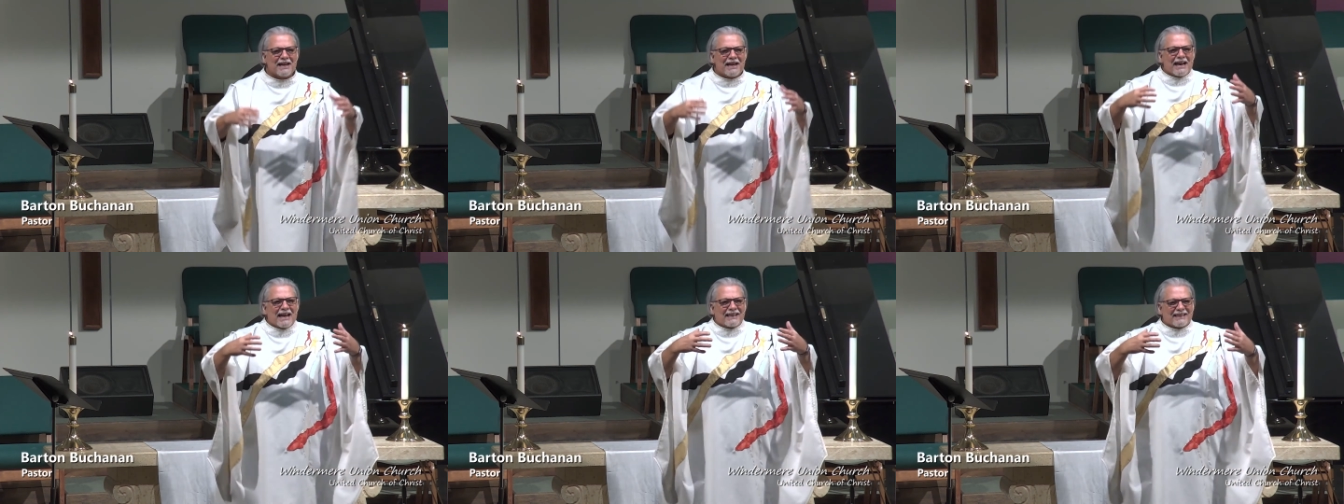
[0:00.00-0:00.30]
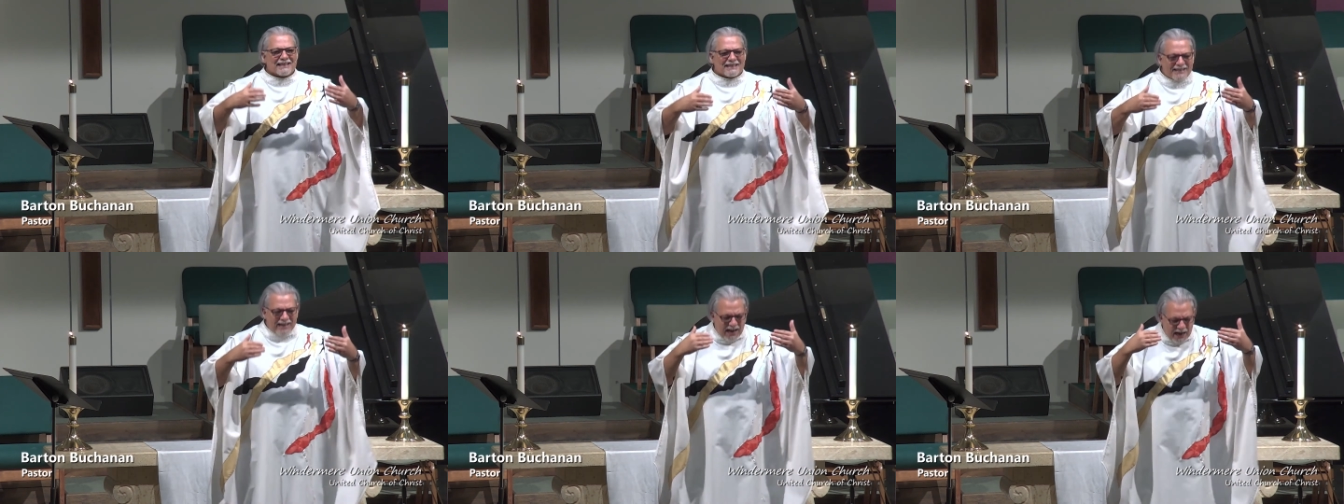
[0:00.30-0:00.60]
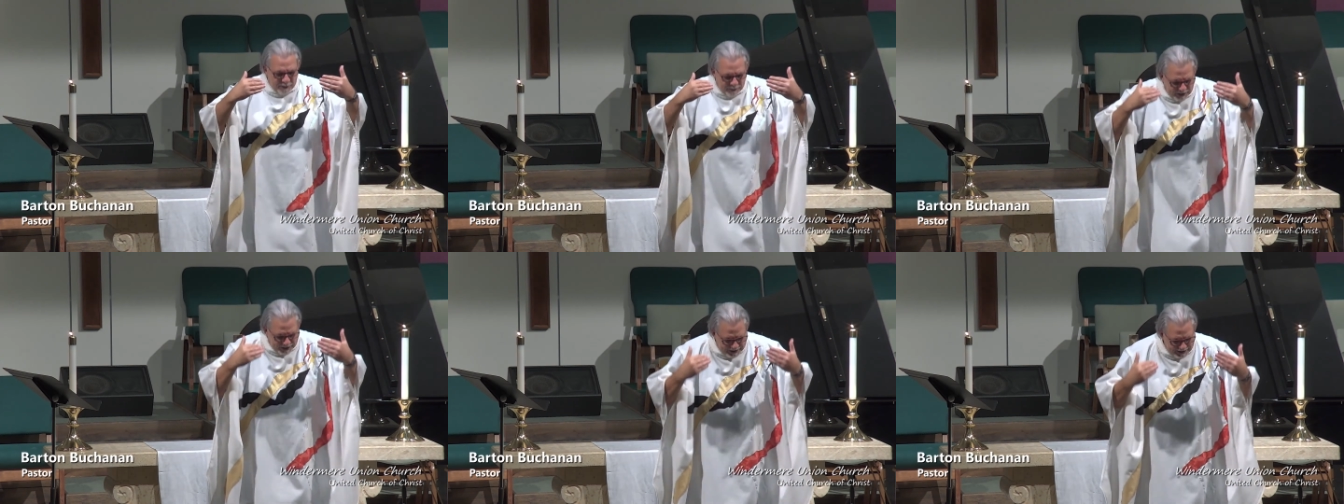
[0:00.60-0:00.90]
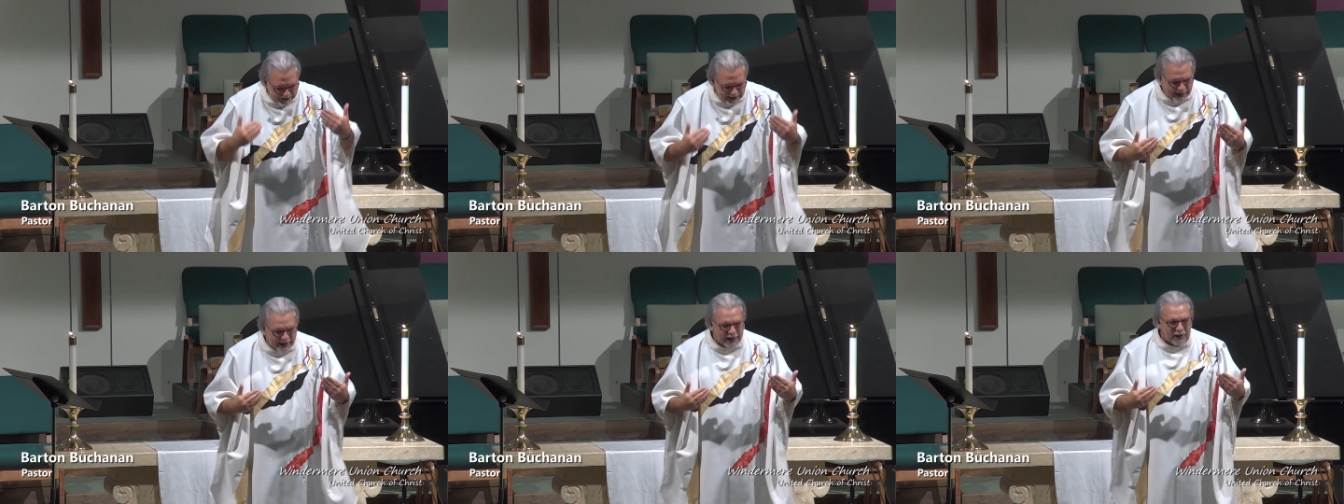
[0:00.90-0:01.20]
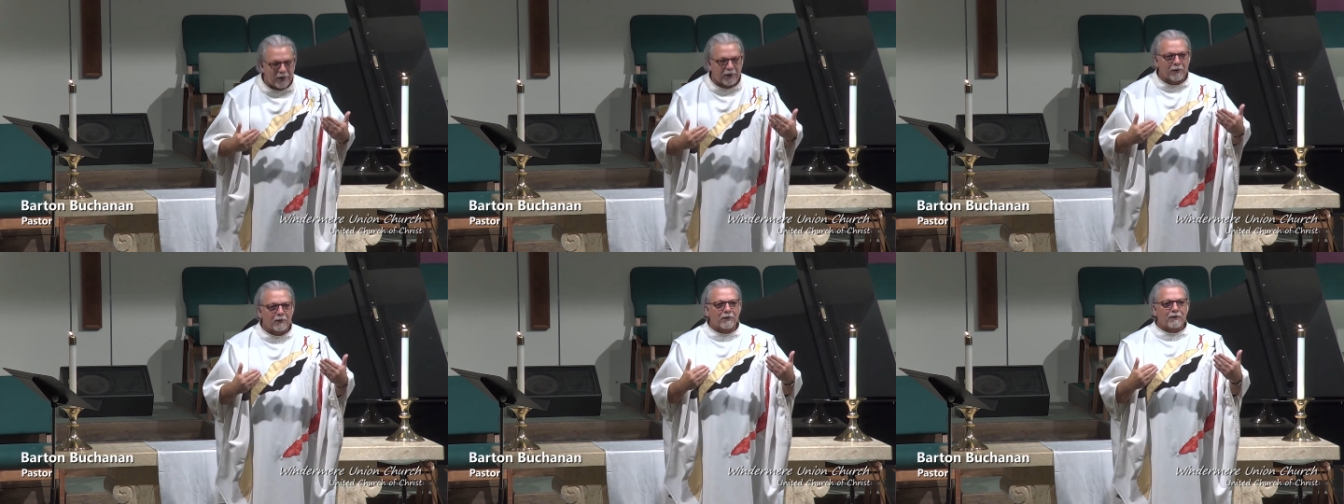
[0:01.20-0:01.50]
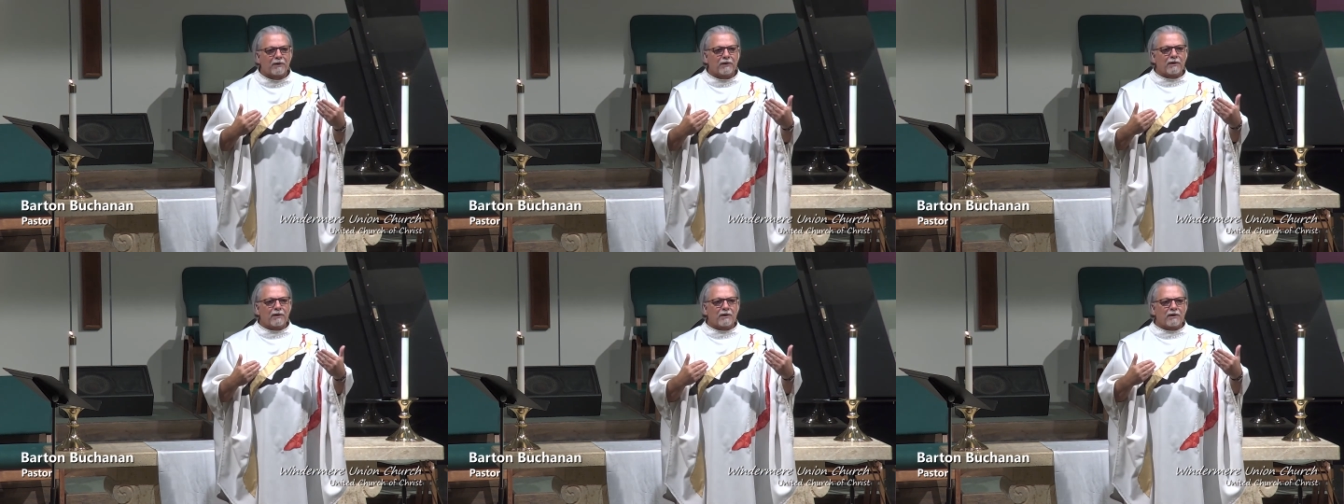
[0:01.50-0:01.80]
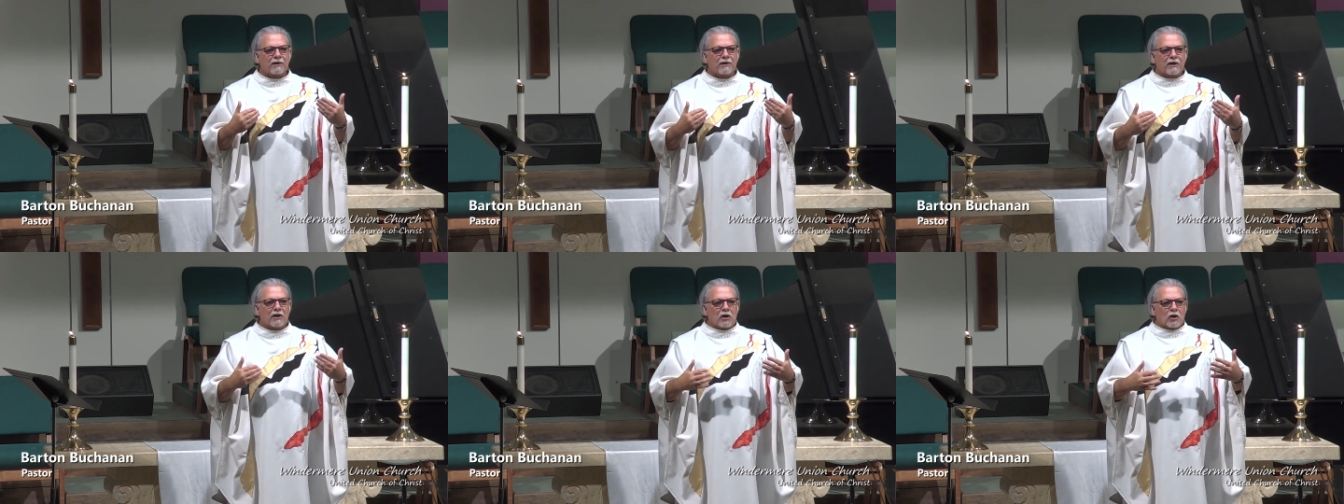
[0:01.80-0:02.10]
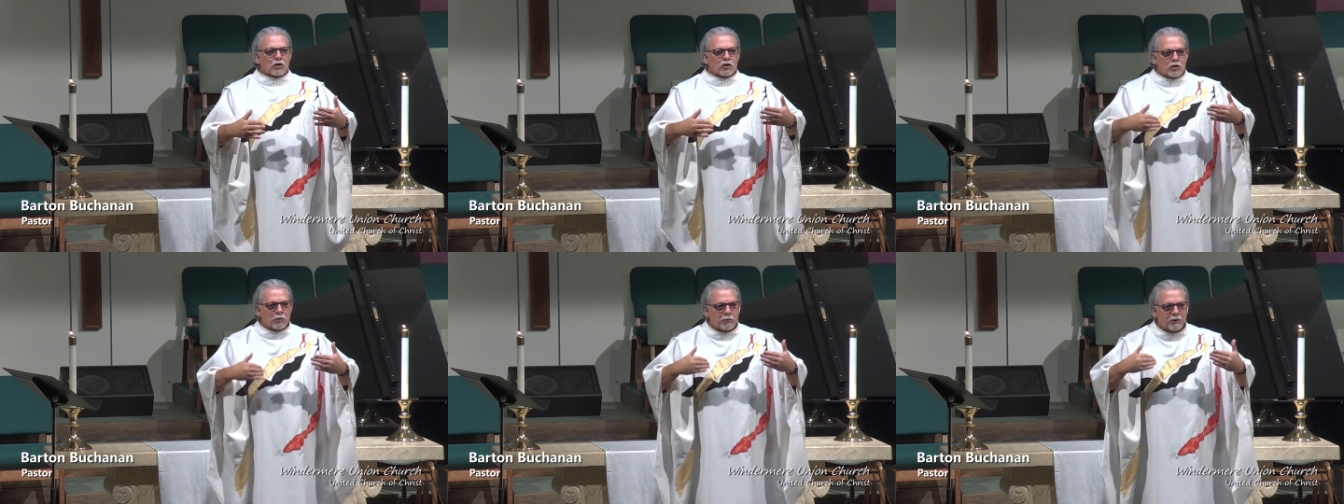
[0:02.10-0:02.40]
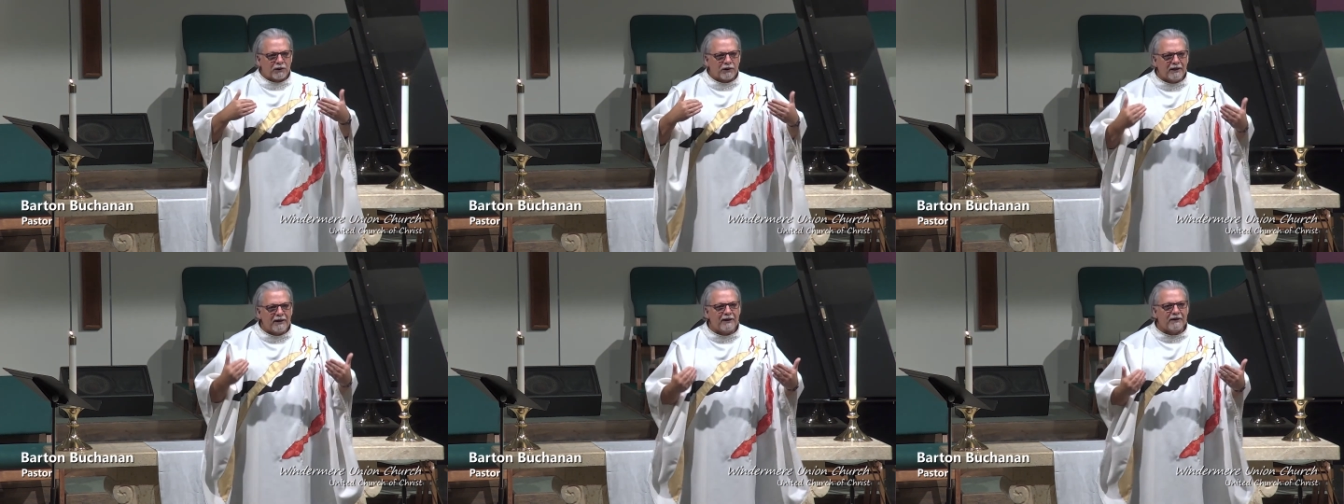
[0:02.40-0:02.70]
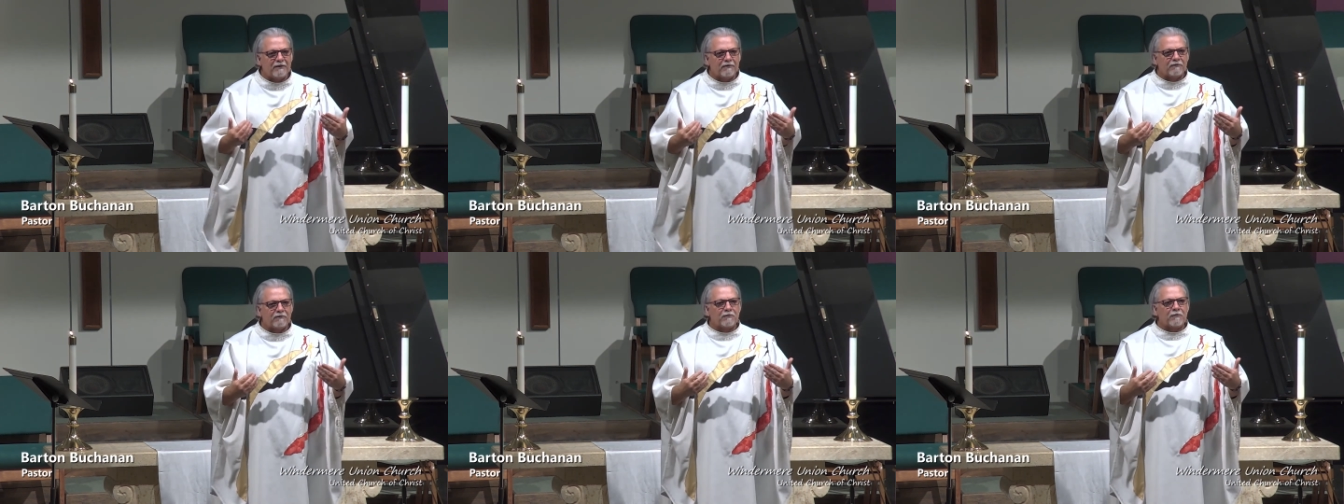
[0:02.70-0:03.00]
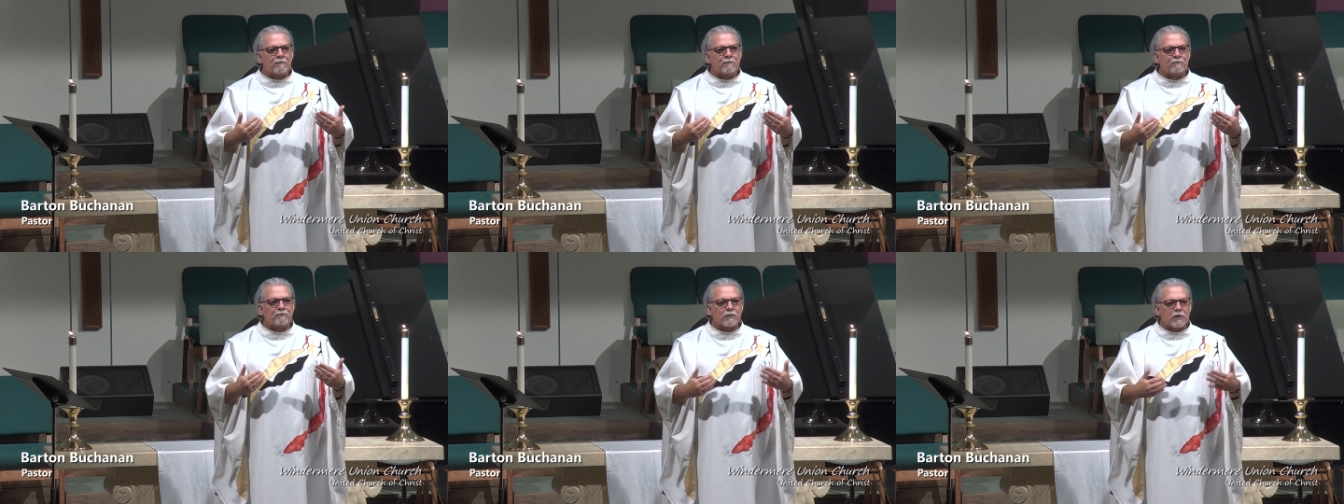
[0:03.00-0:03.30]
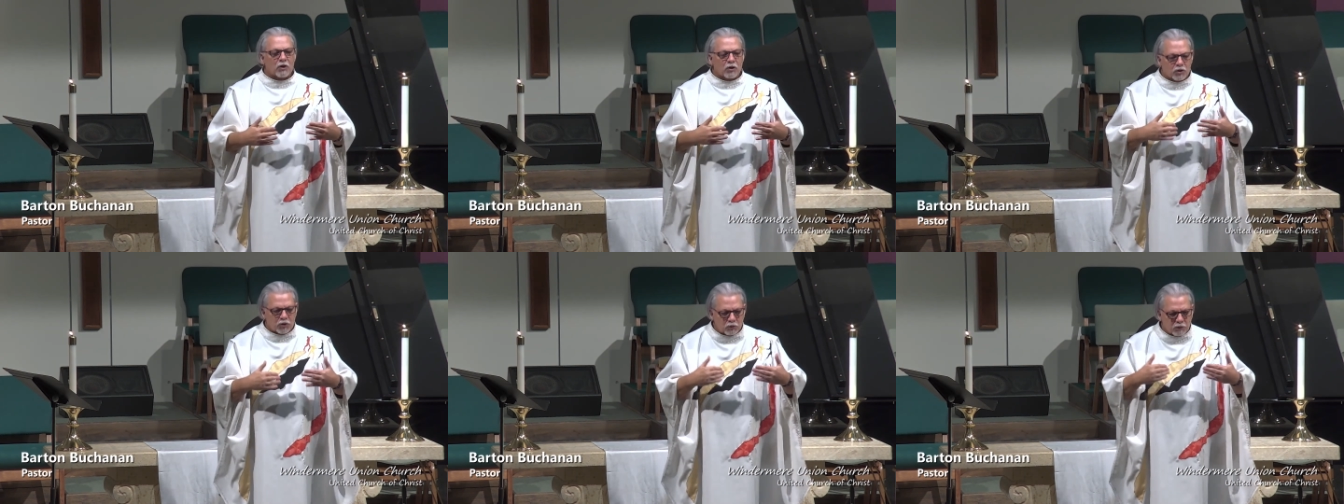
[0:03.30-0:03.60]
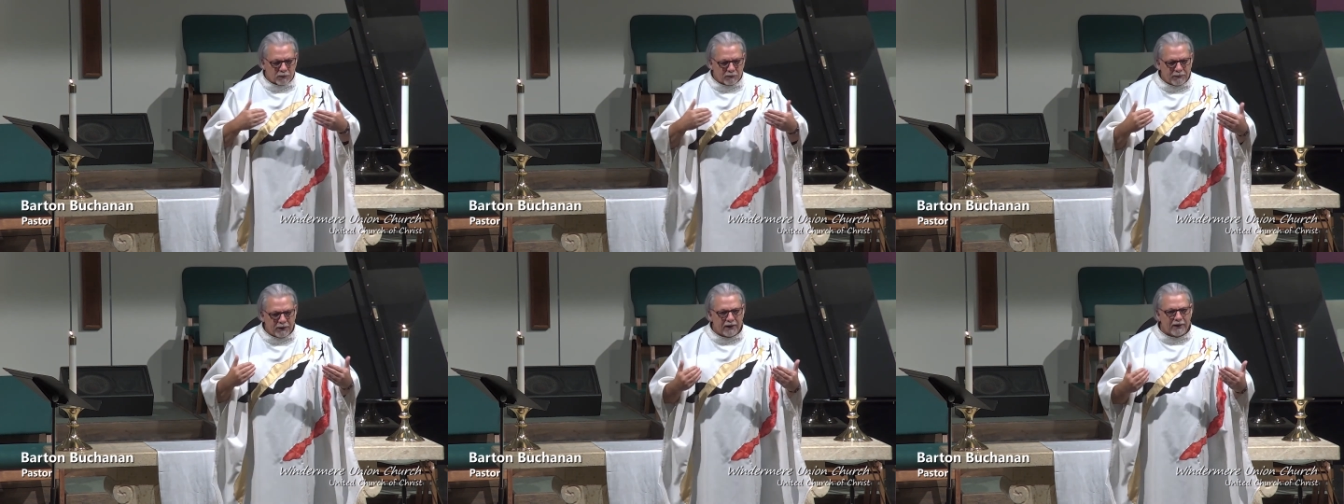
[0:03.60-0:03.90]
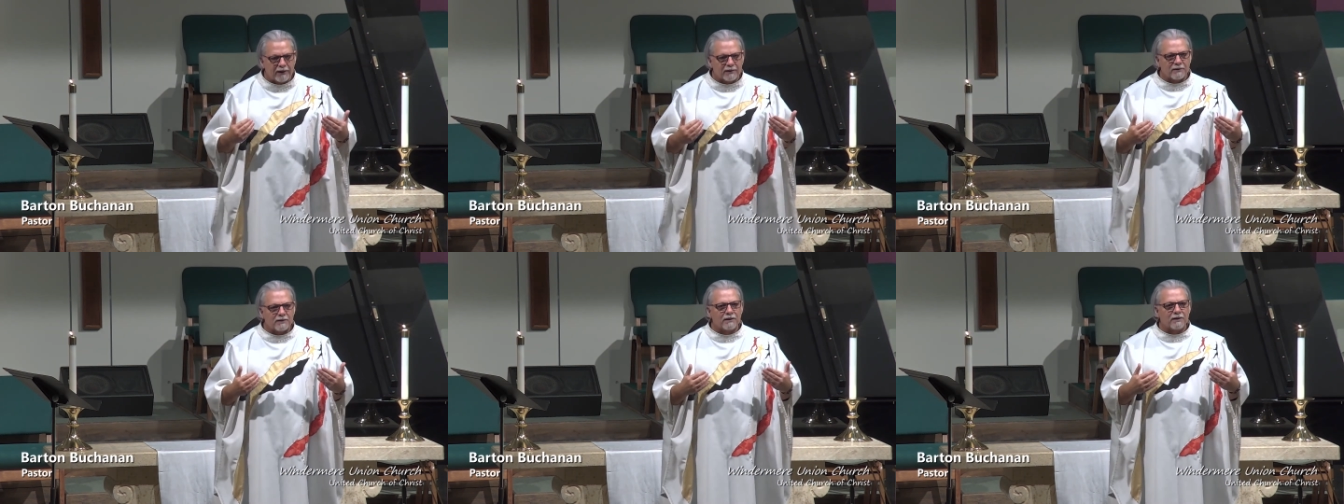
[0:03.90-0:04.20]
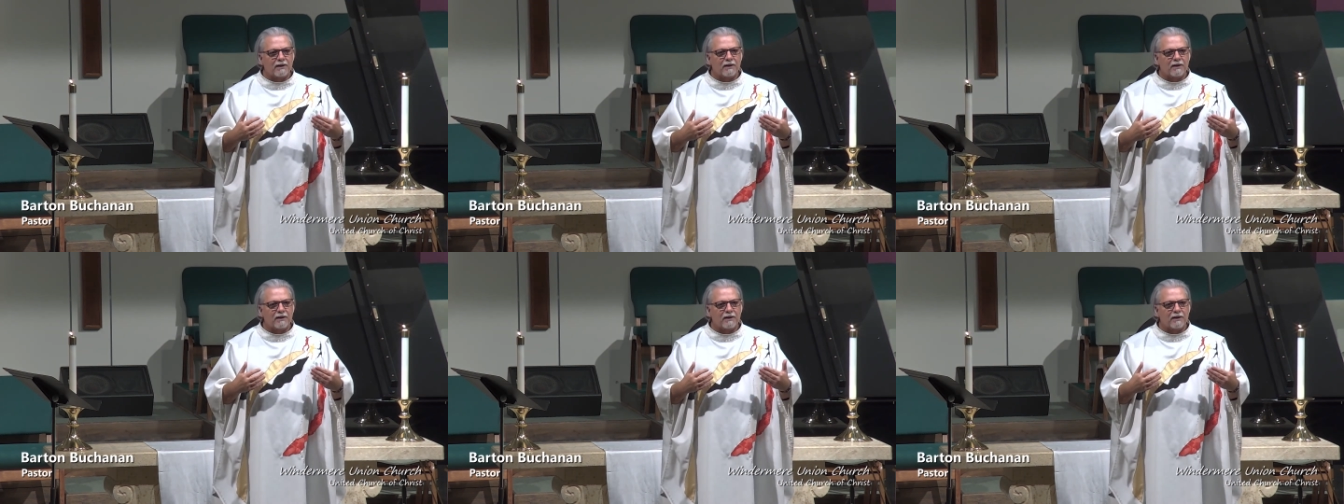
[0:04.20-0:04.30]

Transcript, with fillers: the time is now to believe, to repent,